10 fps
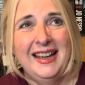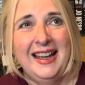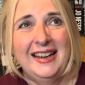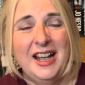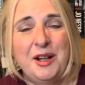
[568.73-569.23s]

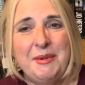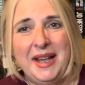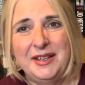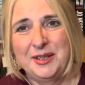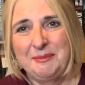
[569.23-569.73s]
Helma
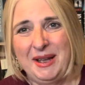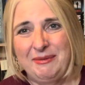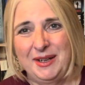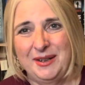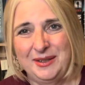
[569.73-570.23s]
ends up
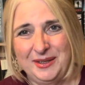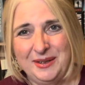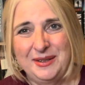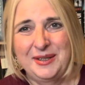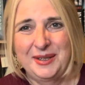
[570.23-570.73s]
having her
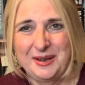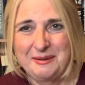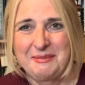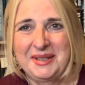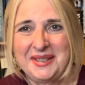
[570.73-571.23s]
son to
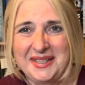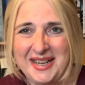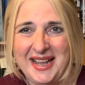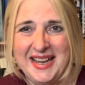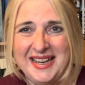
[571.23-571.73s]
come and
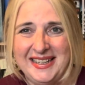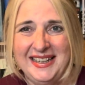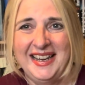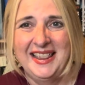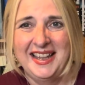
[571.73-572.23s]
stay
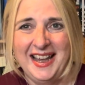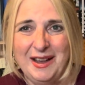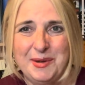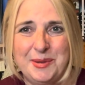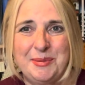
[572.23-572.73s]
in the
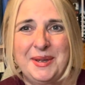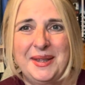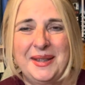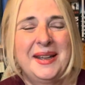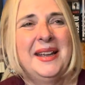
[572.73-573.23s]
house with
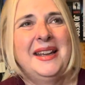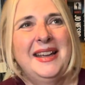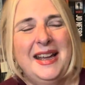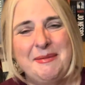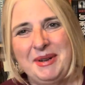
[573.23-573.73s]

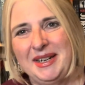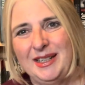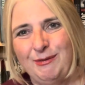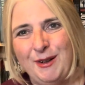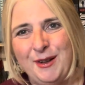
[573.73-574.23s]
him and
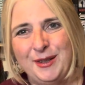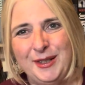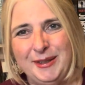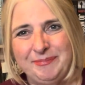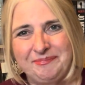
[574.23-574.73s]
his
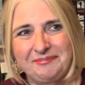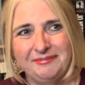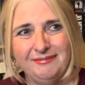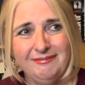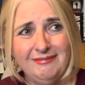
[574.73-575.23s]
father.
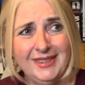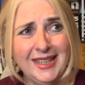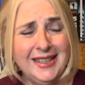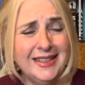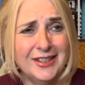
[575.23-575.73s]

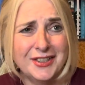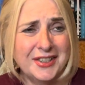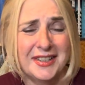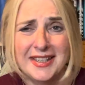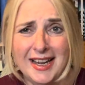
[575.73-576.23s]
And it
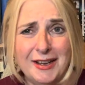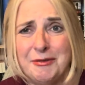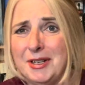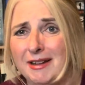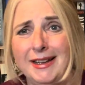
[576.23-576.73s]
doesn't
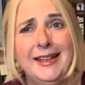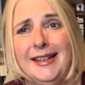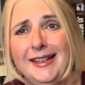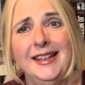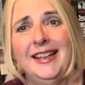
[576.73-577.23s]
sound
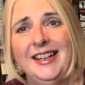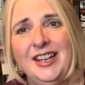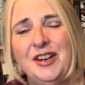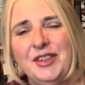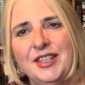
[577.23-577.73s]
like,
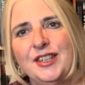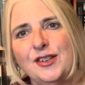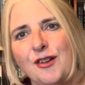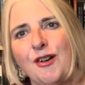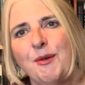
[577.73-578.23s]
this is
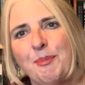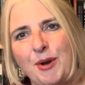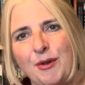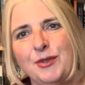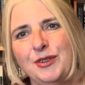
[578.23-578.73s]
not a
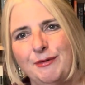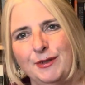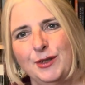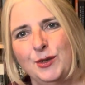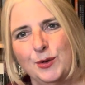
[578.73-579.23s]

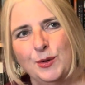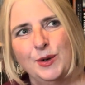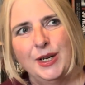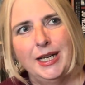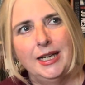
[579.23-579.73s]
plot-driven
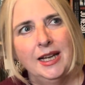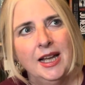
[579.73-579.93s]
story,